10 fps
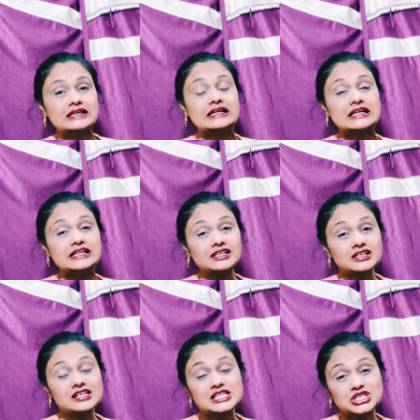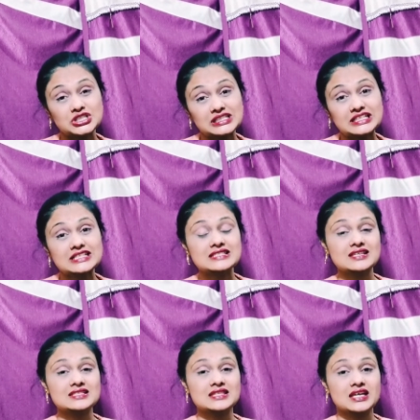Internal chilliness
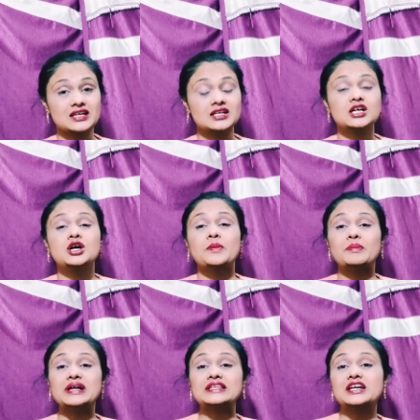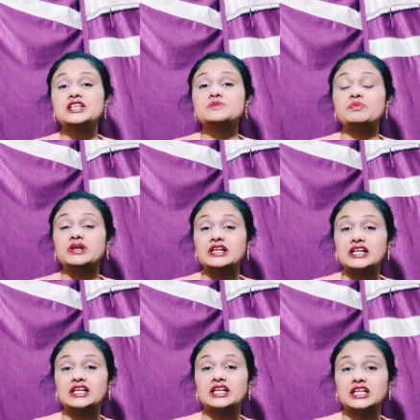is there, but there is
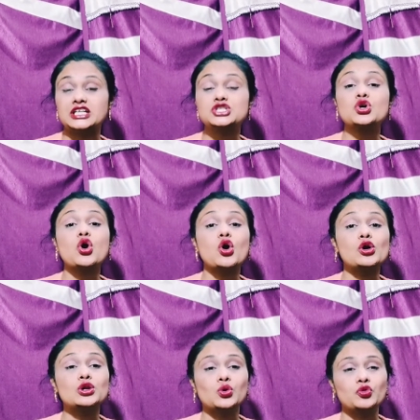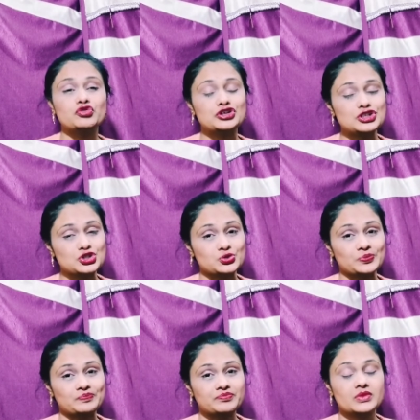burning heat all over too.
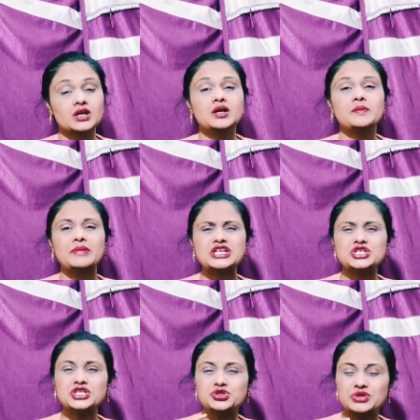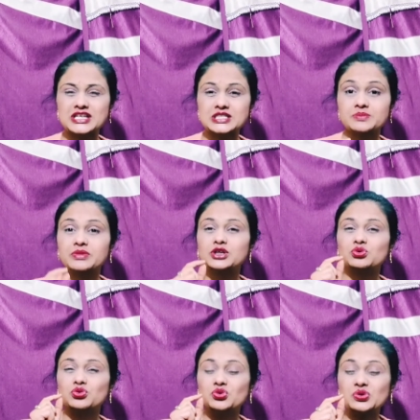Patient drinks but
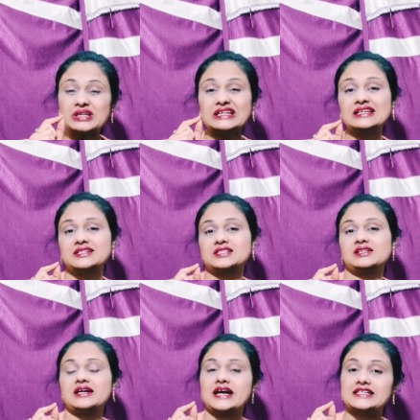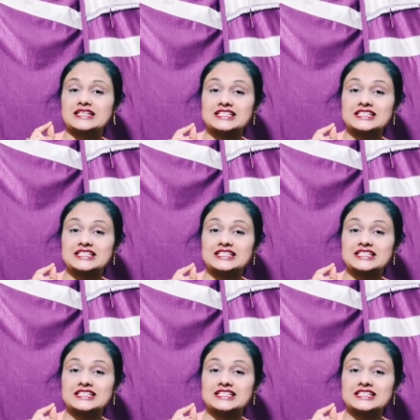only little at a